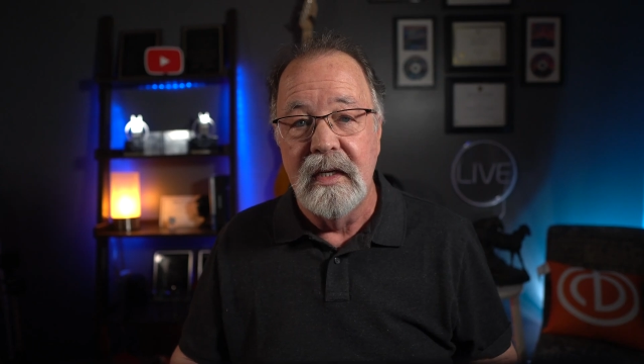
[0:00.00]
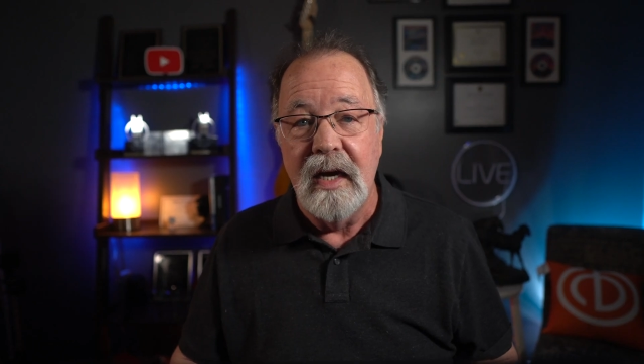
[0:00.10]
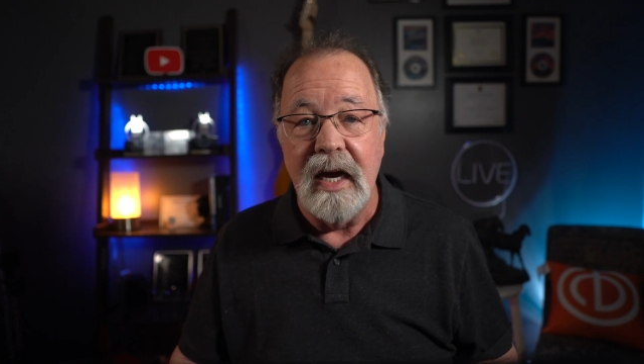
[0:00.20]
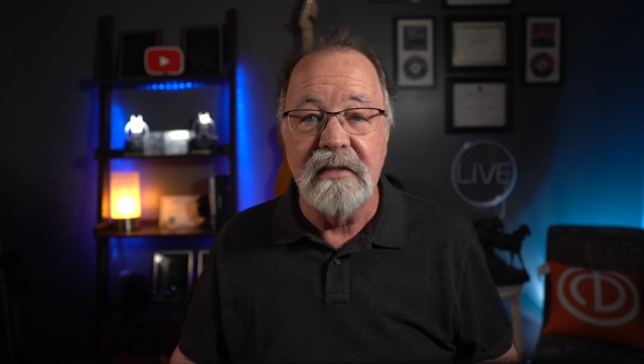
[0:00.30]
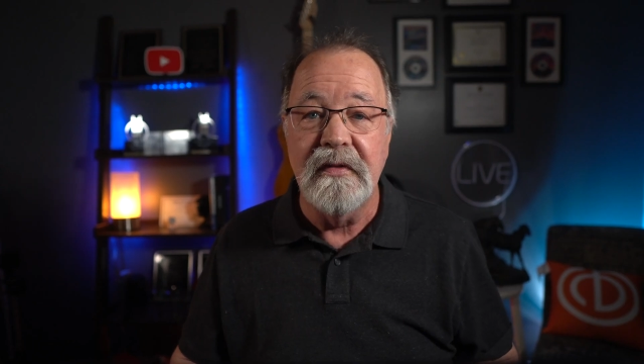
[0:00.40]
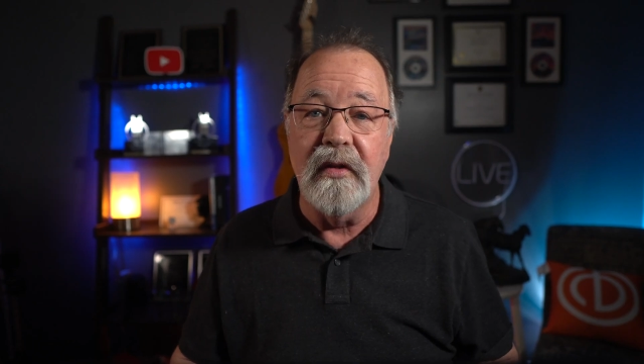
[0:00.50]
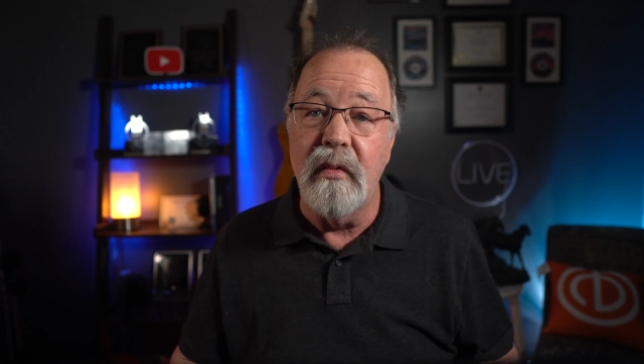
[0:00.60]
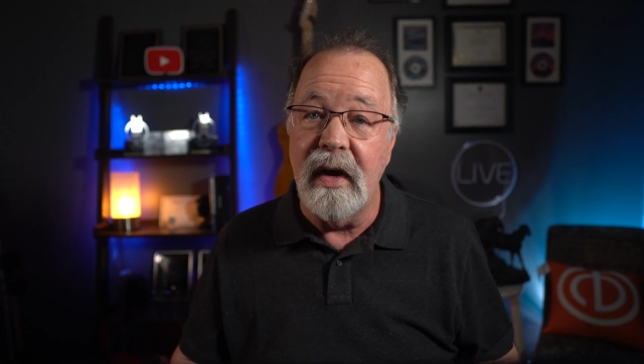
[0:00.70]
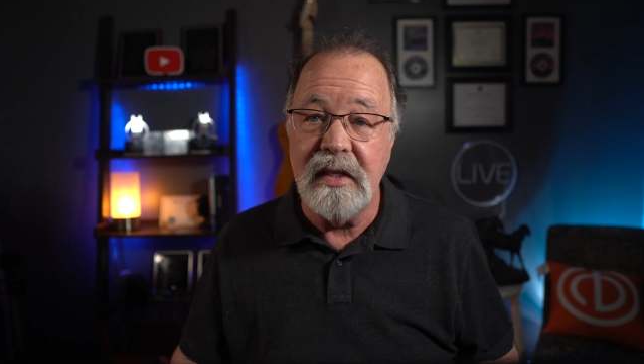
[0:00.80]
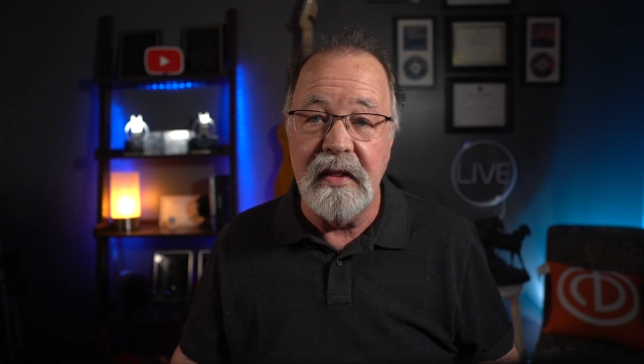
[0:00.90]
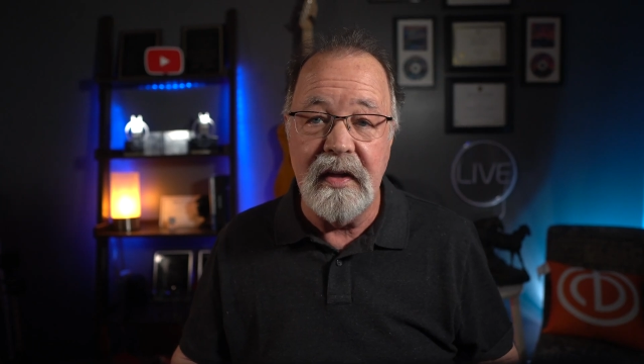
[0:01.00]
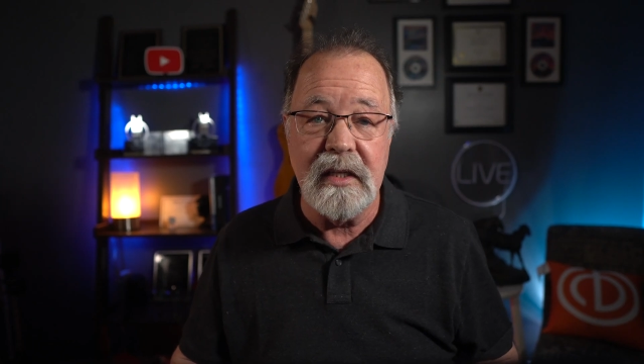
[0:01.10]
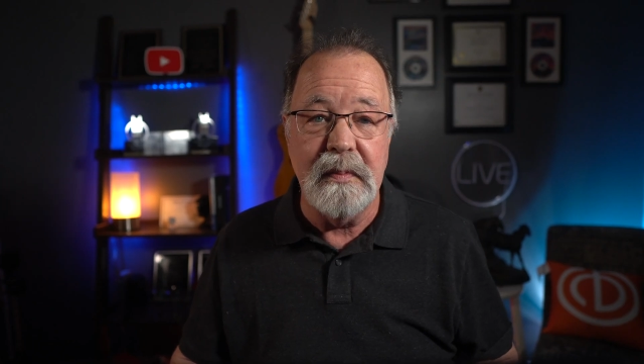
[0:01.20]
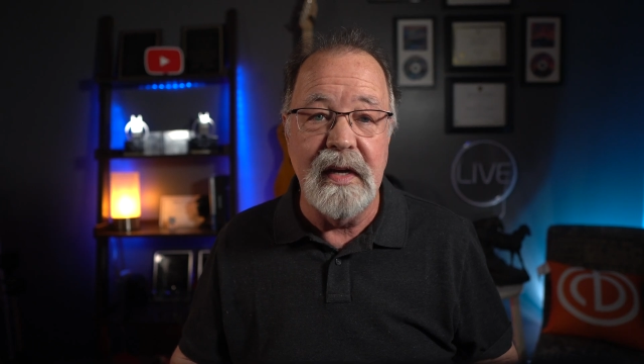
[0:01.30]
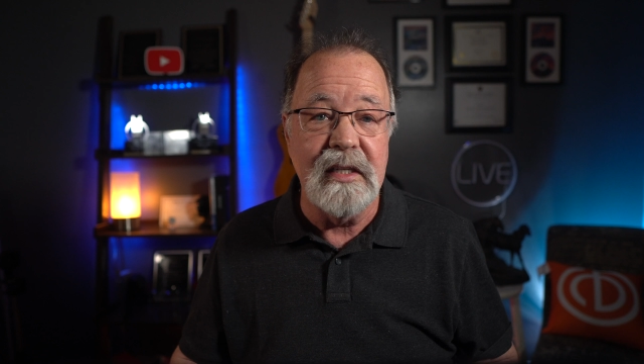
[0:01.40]
As for the rest of the
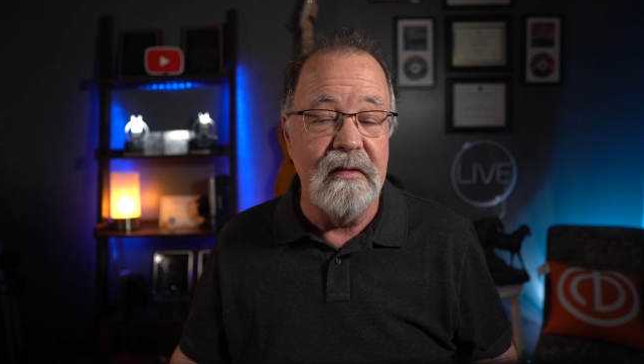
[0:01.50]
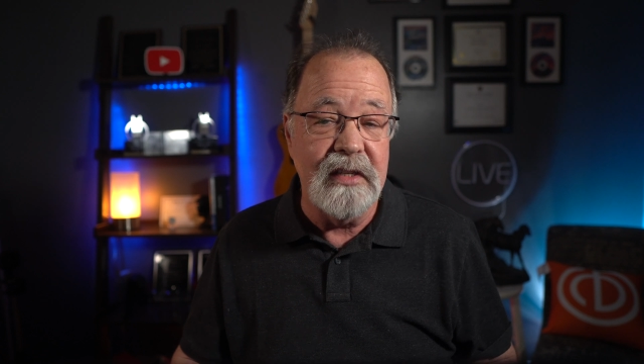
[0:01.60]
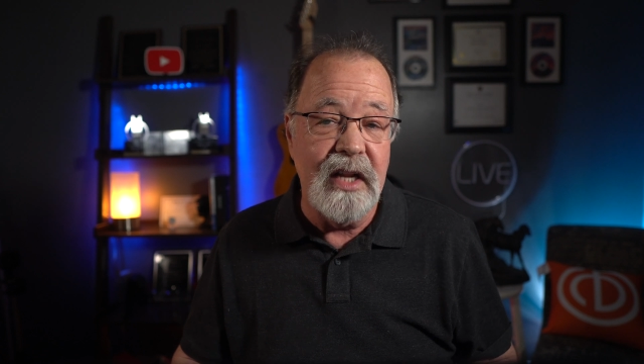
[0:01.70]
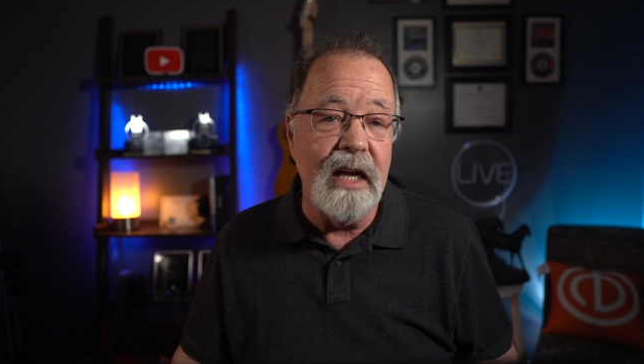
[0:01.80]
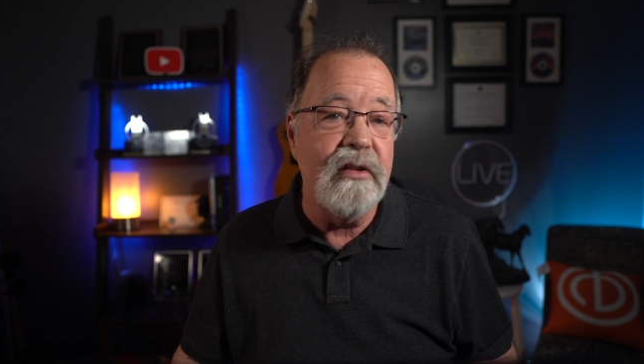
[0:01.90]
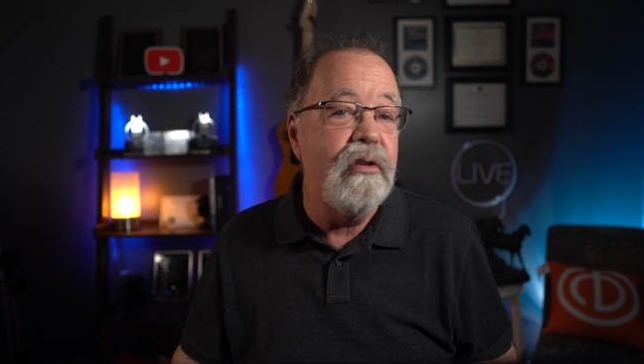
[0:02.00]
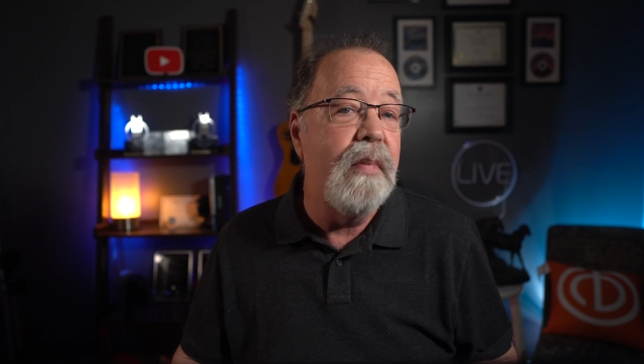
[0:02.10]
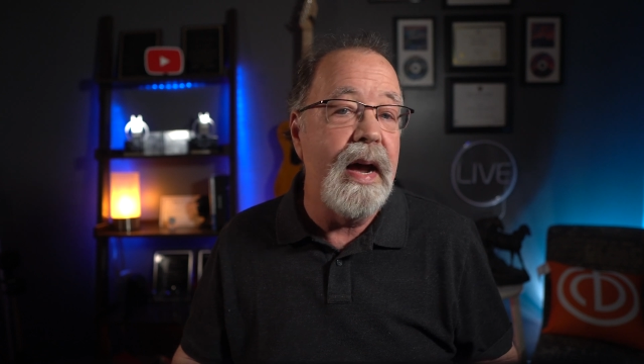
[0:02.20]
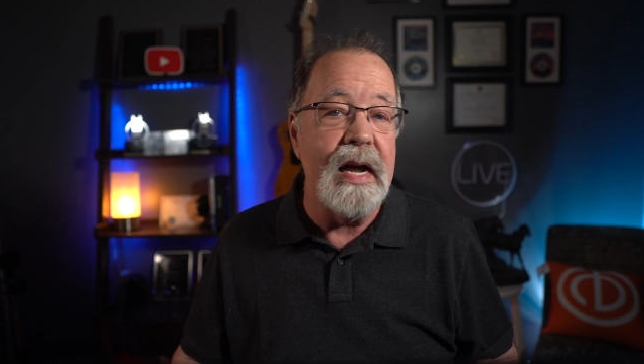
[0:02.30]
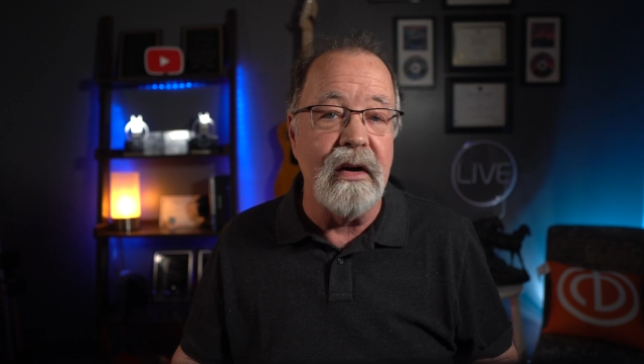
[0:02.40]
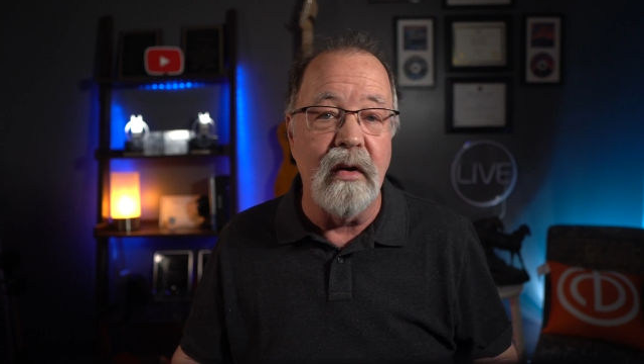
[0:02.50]
expensive, it's not too bad.